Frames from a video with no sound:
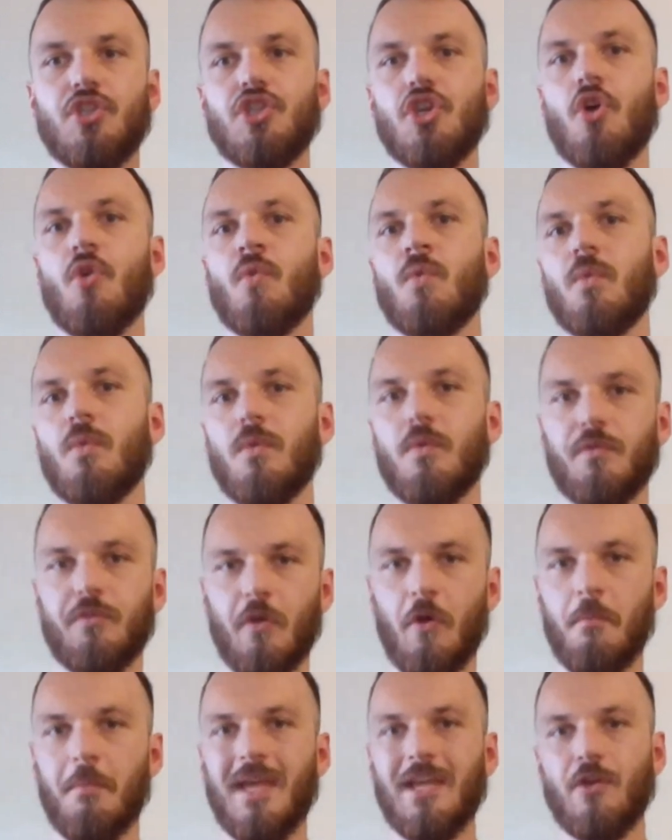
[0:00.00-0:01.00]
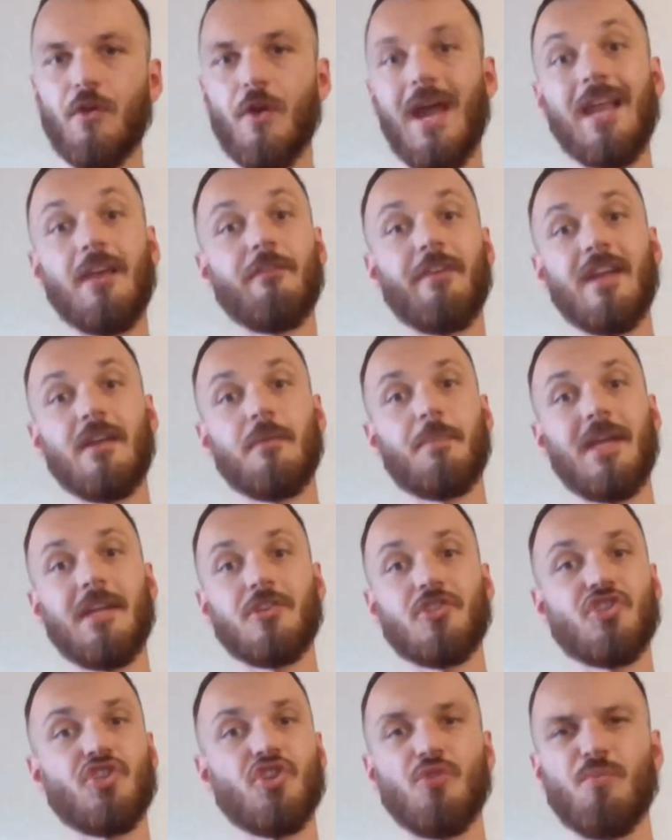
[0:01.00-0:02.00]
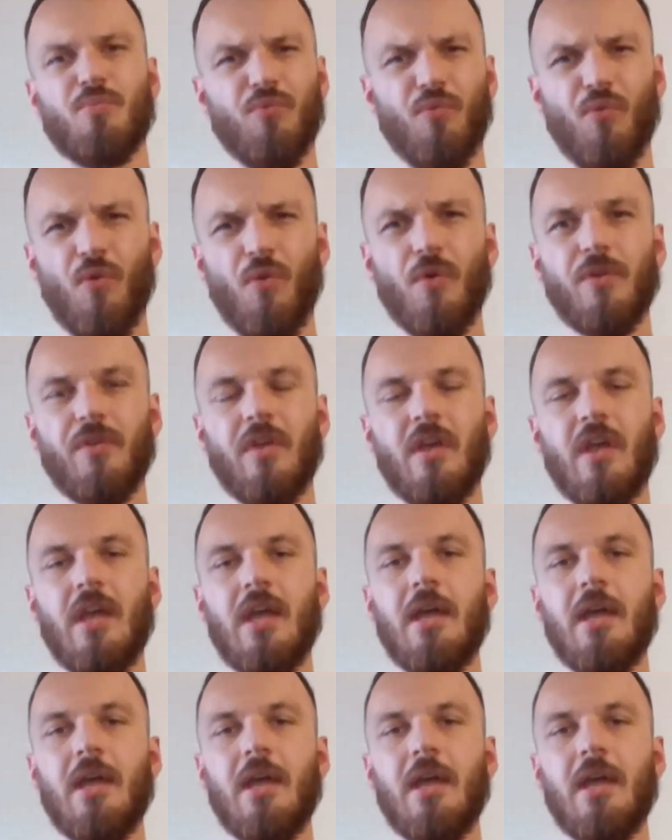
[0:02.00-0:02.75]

don't don't make your elevator pitch too broad.